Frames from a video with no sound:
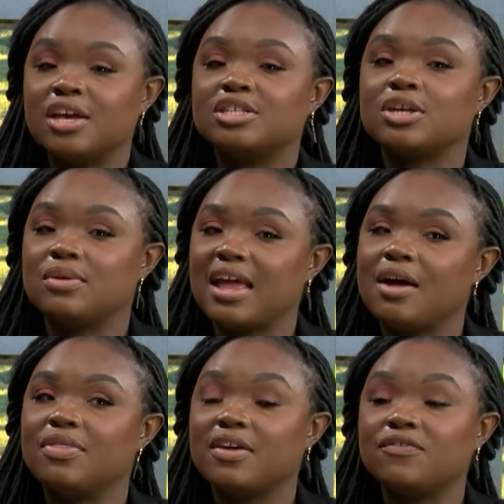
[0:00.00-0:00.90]
So
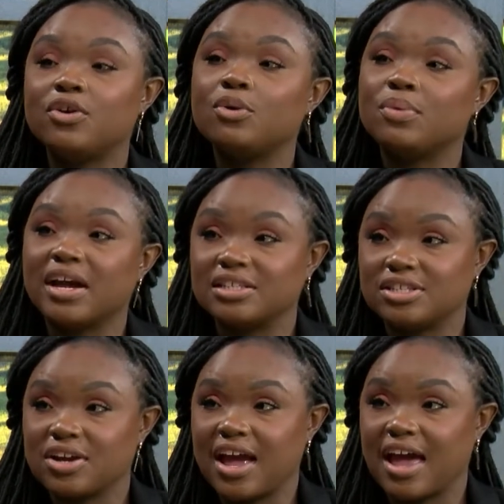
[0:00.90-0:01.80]
now that fuel
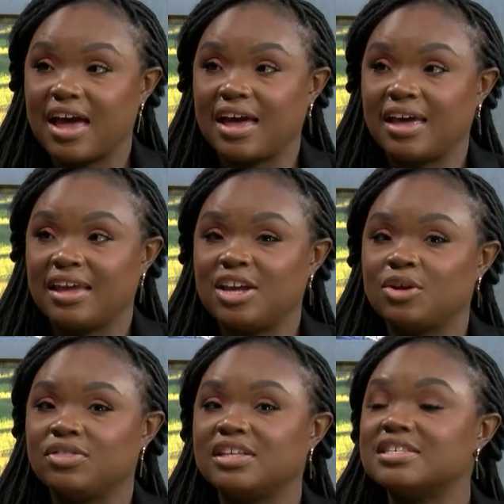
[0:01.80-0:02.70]
prices are high, you
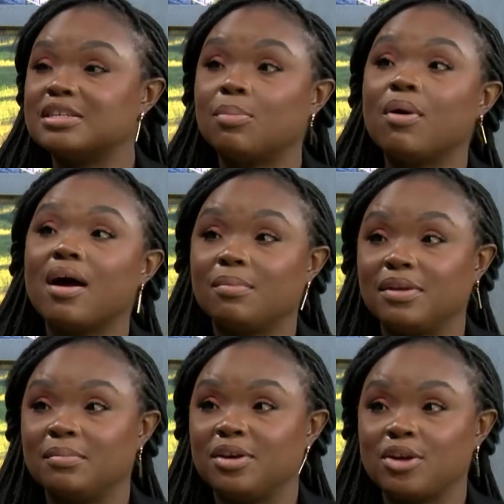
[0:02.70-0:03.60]
know this is a
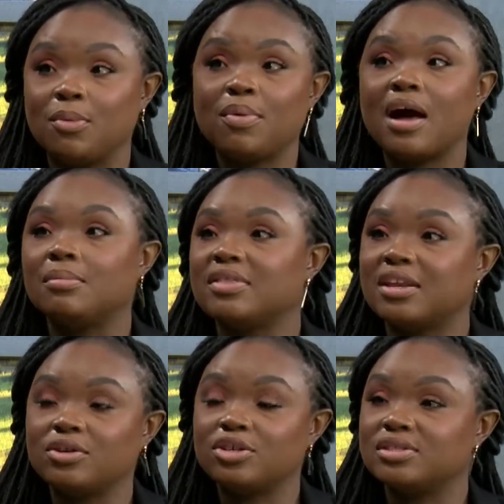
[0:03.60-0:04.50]
problem. You know a problem that
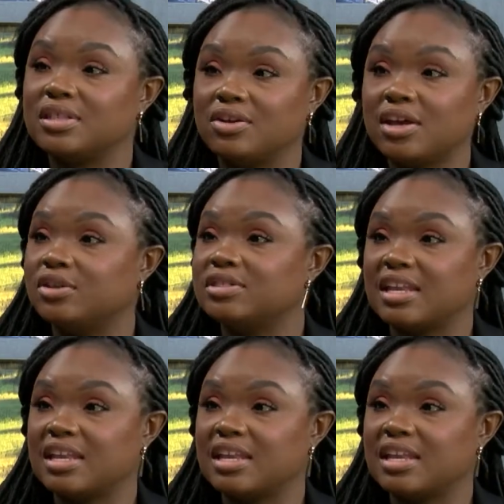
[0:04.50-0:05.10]
they're used they're not used to